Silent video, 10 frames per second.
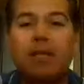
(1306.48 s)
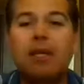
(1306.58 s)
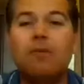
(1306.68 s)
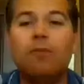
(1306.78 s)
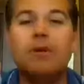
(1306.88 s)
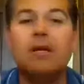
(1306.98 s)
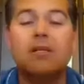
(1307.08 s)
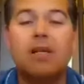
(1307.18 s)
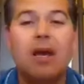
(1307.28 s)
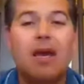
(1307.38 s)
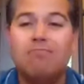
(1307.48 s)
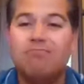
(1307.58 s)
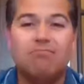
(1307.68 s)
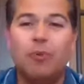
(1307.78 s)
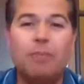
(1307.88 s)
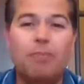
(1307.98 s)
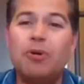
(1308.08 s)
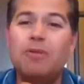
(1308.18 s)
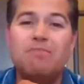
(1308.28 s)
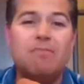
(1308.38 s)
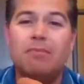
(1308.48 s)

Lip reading: did was we put